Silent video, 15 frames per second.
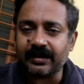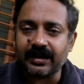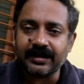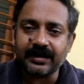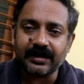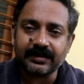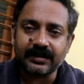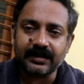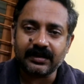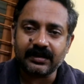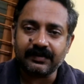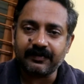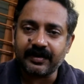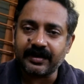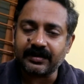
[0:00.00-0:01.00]
any other
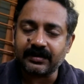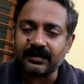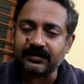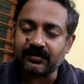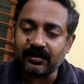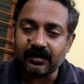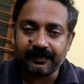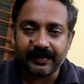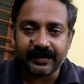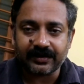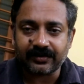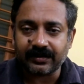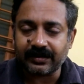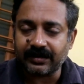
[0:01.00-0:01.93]
vehicle has got a better